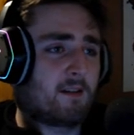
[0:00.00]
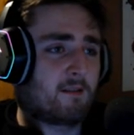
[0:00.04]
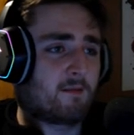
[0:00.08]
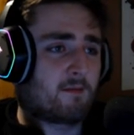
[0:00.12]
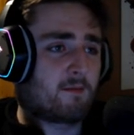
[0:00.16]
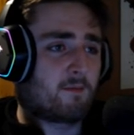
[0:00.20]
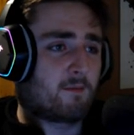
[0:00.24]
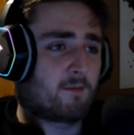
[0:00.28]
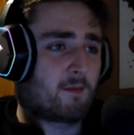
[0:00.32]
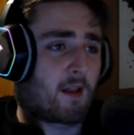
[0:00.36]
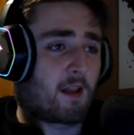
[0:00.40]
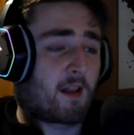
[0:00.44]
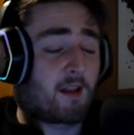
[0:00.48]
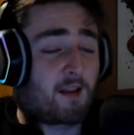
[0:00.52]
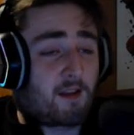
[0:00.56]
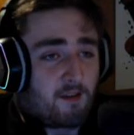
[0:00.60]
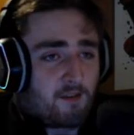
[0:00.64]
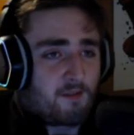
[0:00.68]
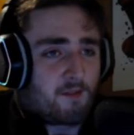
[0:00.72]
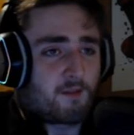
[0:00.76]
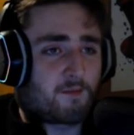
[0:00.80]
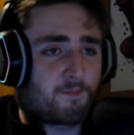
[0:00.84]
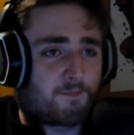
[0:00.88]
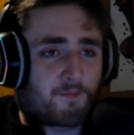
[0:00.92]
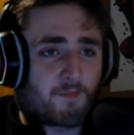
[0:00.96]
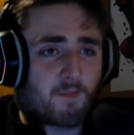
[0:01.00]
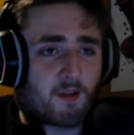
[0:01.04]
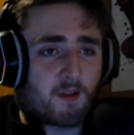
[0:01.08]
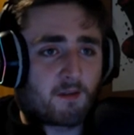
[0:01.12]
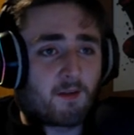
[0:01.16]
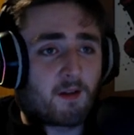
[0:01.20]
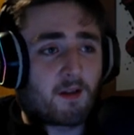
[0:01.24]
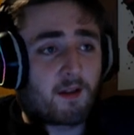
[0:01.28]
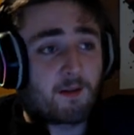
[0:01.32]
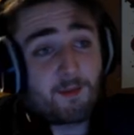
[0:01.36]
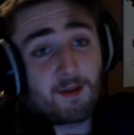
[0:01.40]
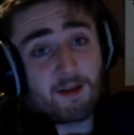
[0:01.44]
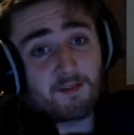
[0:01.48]
Well, at least,
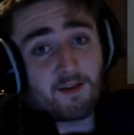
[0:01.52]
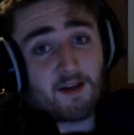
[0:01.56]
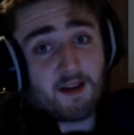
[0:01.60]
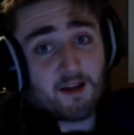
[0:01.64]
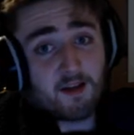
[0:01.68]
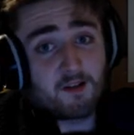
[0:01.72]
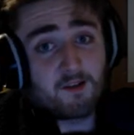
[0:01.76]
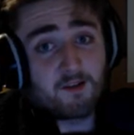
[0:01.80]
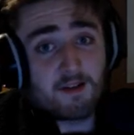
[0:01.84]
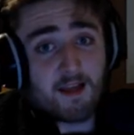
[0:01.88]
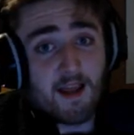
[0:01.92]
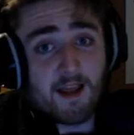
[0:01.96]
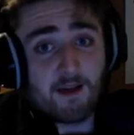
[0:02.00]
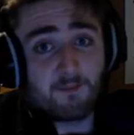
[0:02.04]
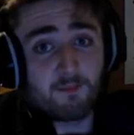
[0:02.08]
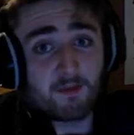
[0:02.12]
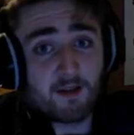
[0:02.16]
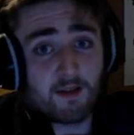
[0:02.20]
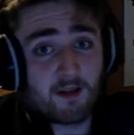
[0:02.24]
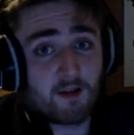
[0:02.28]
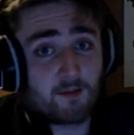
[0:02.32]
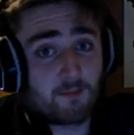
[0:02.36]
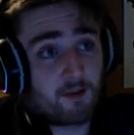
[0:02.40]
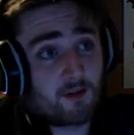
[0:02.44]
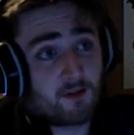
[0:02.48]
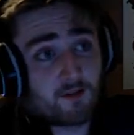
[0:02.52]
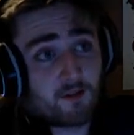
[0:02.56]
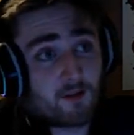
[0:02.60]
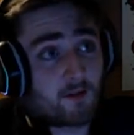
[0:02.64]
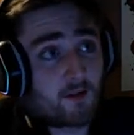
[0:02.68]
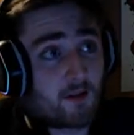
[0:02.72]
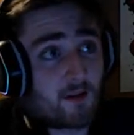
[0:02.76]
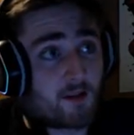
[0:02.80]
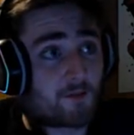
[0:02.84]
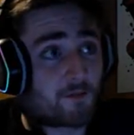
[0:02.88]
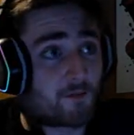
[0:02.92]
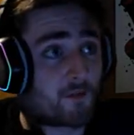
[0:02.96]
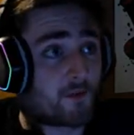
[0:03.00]
I mean, if I had good gameplay, it'd be a
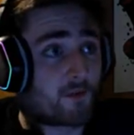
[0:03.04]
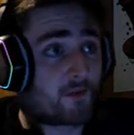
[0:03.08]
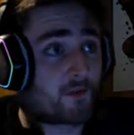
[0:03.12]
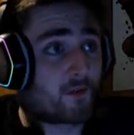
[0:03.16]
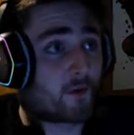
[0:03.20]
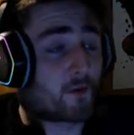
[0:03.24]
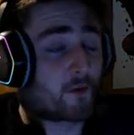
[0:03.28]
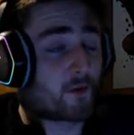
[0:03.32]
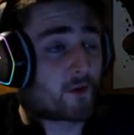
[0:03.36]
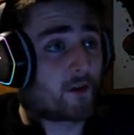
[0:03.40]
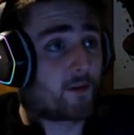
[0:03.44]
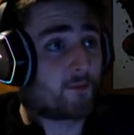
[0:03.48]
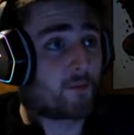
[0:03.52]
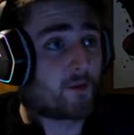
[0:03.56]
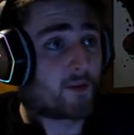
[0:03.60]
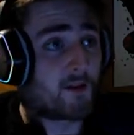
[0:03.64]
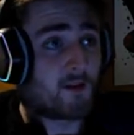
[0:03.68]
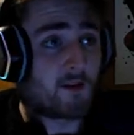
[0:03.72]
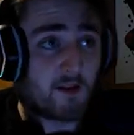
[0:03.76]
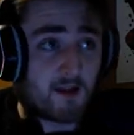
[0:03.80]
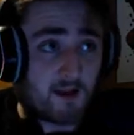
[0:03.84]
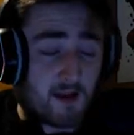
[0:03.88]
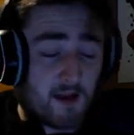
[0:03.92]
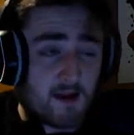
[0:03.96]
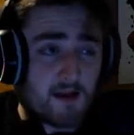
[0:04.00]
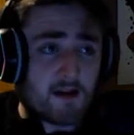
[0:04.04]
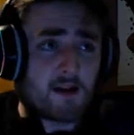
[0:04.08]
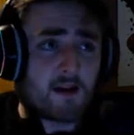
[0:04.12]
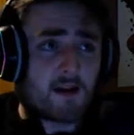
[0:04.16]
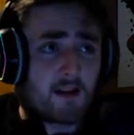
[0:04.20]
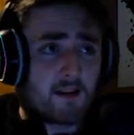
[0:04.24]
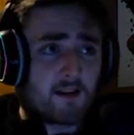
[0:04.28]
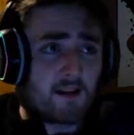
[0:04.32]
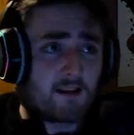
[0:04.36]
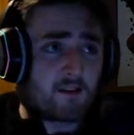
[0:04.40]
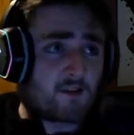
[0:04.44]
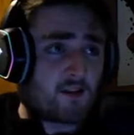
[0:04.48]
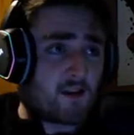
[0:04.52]
different story. But
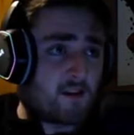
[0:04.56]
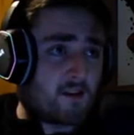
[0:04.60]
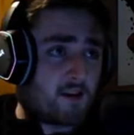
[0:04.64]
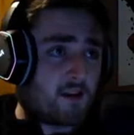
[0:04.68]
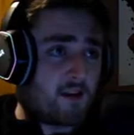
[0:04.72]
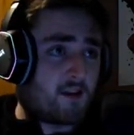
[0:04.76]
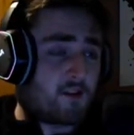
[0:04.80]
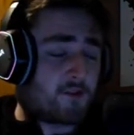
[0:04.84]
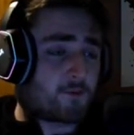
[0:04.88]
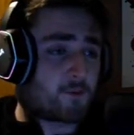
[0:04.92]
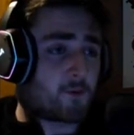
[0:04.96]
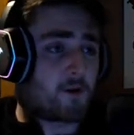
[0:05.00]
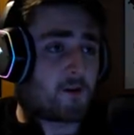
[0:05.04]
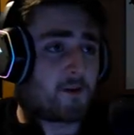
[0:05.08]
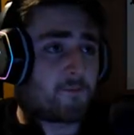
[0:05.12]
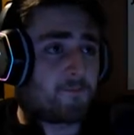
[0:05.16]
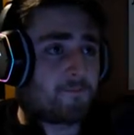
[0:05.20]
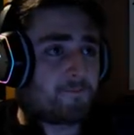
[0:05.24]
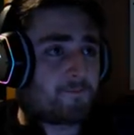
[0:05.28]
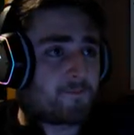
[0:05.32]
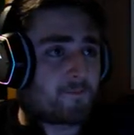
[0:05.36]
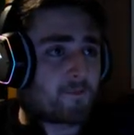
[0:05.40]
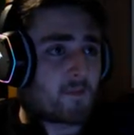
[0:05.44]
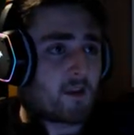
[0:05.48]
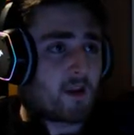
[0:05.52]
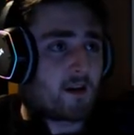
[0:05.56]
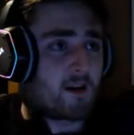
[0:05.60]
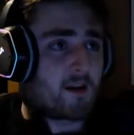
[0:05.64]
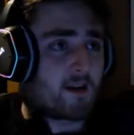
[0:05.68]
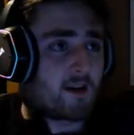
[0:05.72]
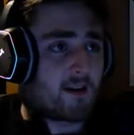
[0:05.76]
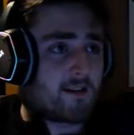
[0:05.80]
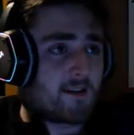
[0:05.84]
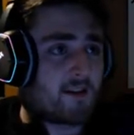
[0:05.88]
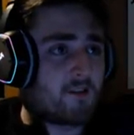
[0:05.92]
let's head into to Eastward. Uh, this is